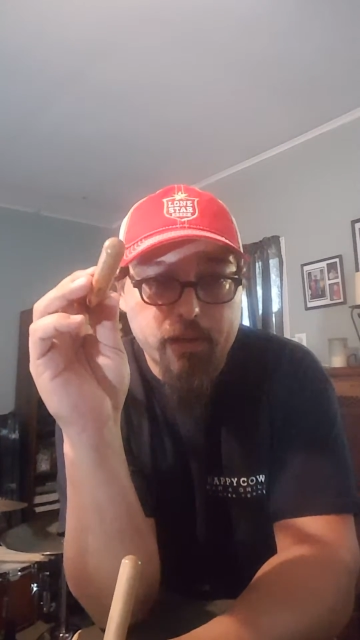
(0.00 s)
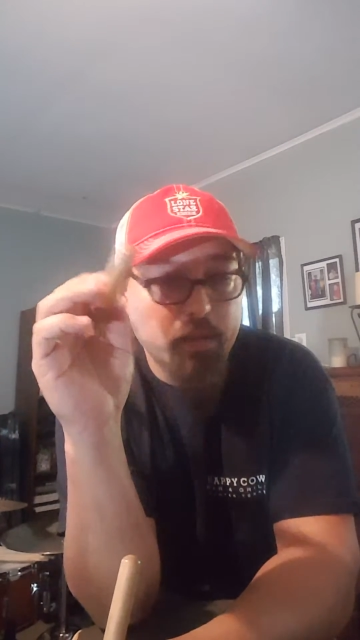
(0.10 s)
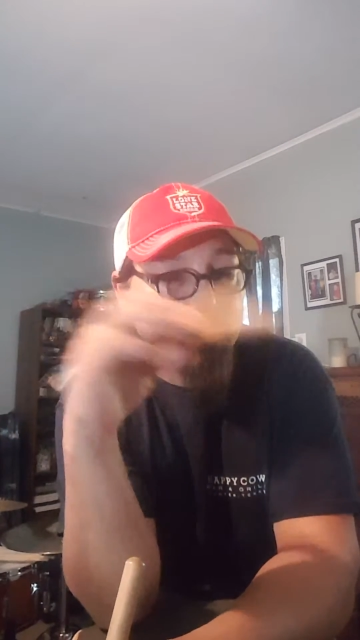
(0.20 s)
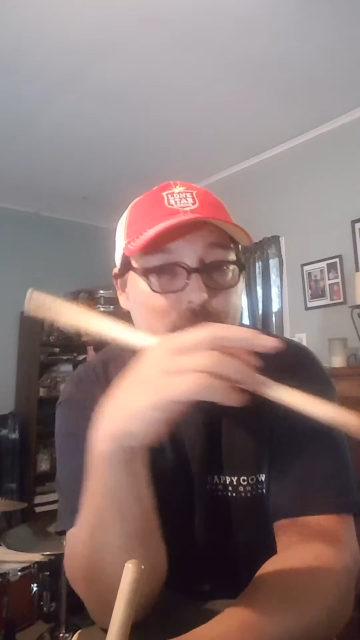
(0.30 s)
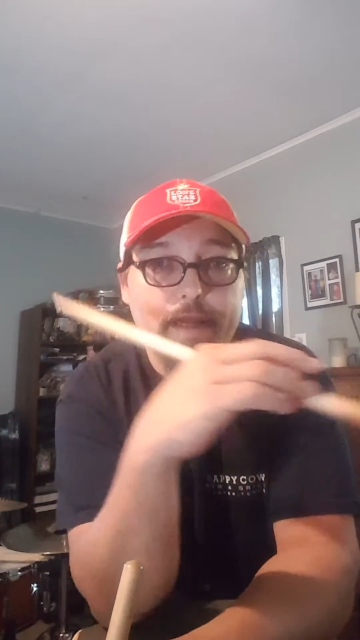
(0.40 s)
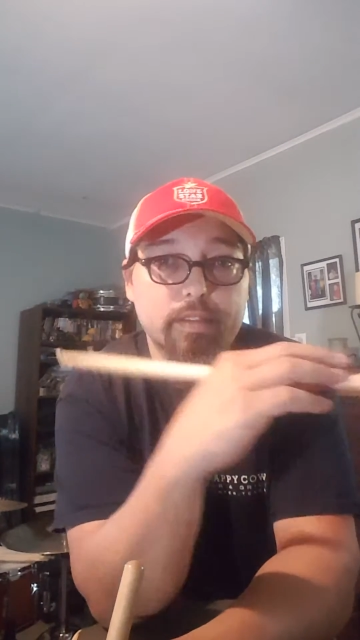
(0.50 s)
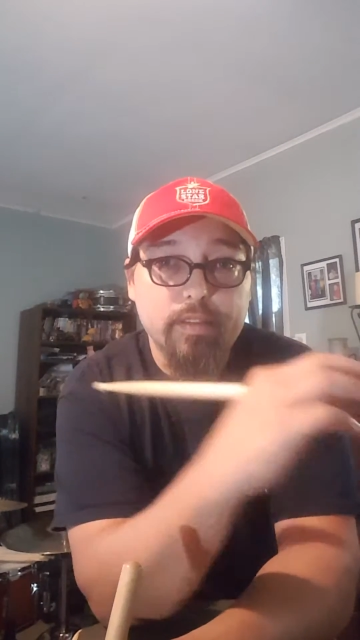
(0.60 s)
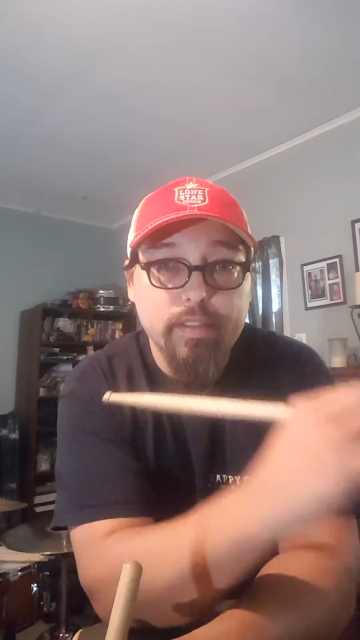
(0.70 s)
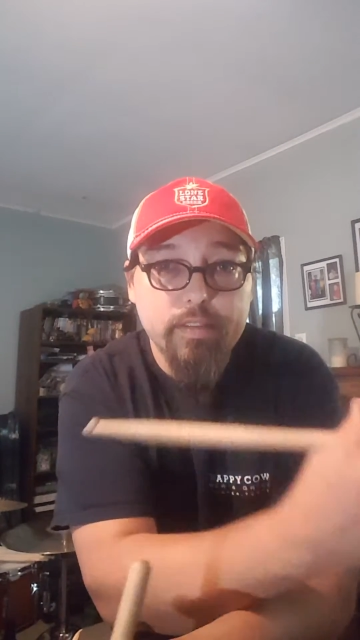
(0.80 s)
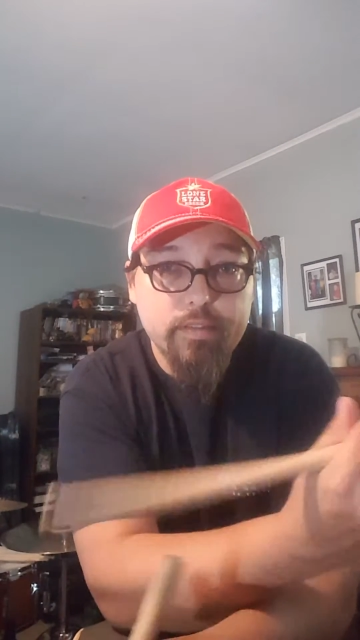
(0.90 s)
it's
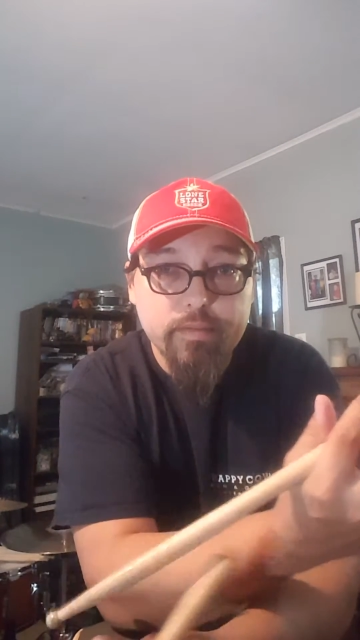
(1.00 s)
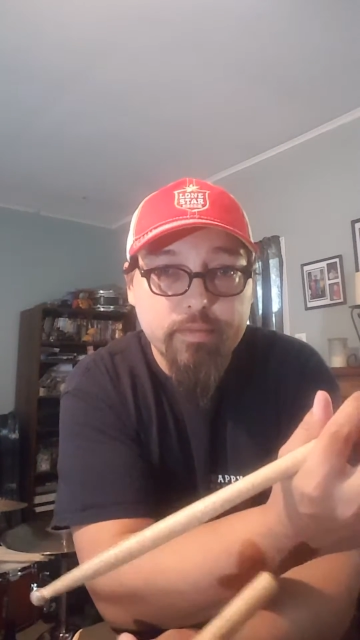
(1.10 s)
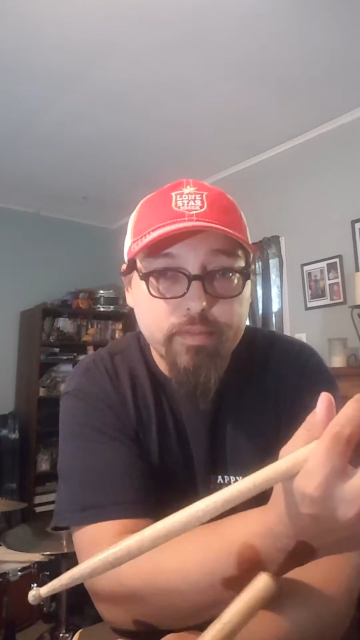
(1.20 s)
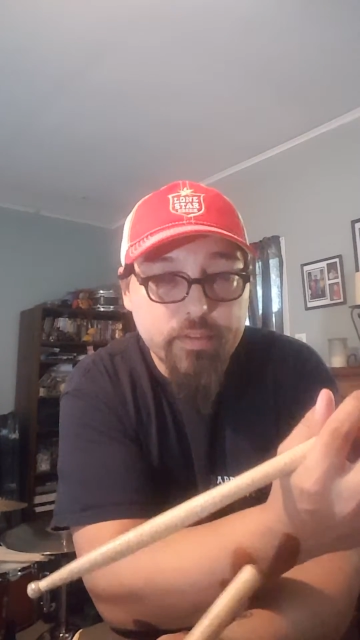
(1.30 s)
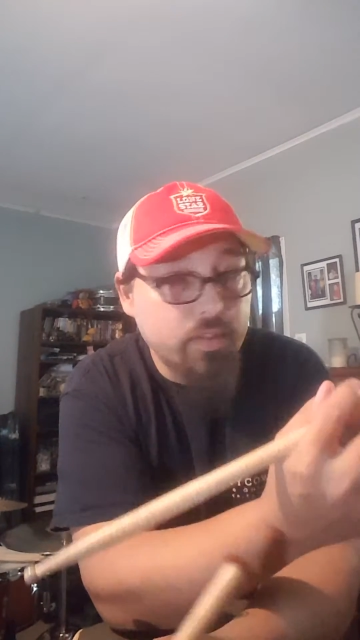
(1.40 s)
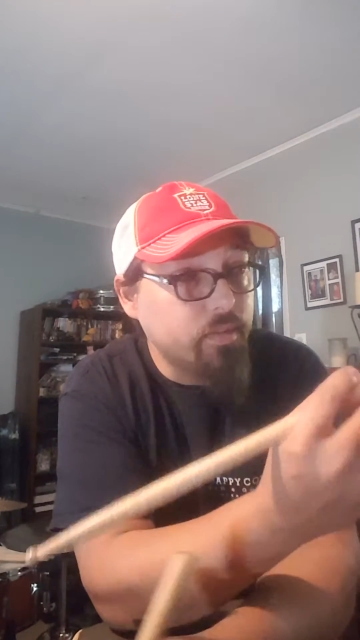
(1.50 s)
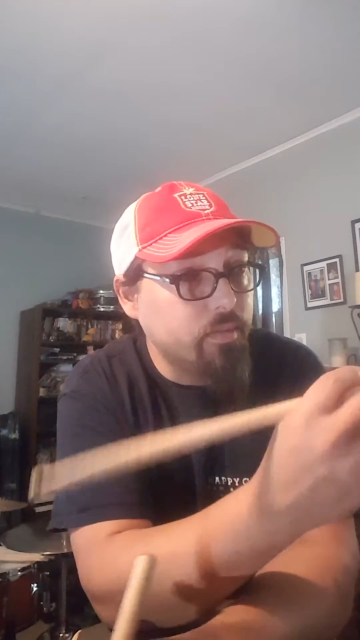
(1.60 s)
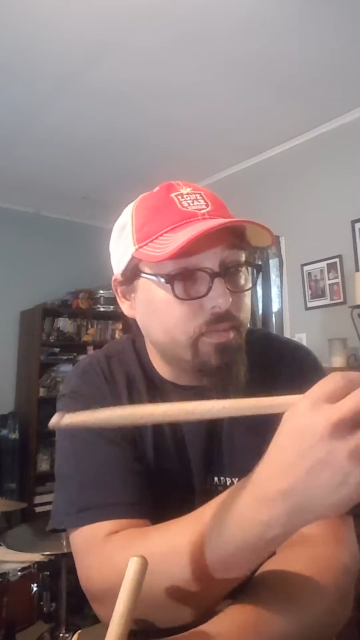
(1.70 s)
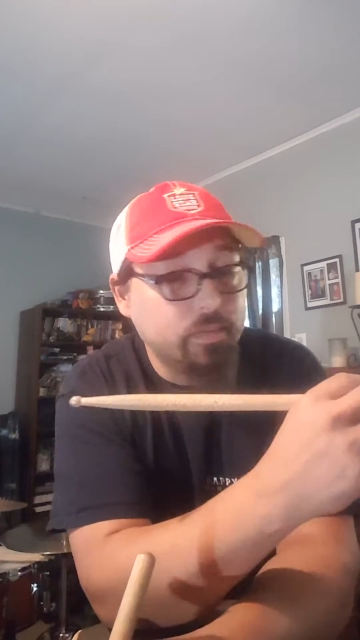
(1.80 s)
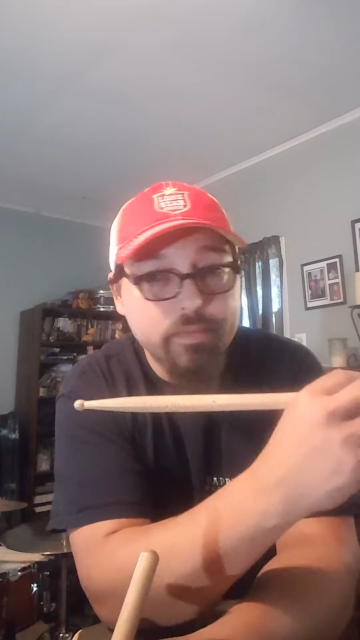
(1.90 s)
basically
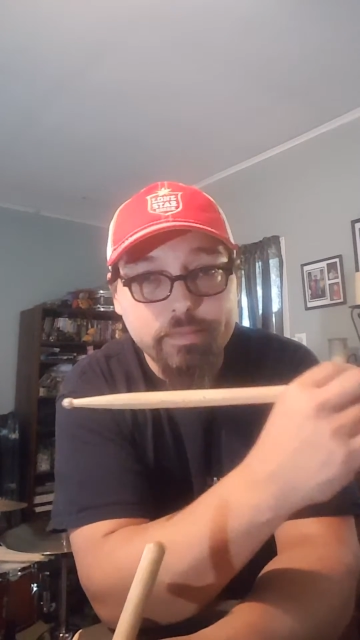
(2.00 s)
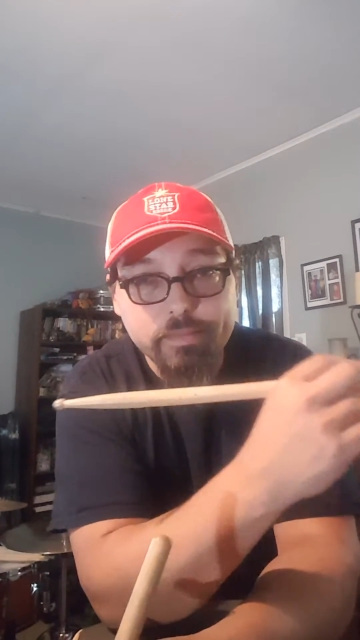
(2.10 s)
two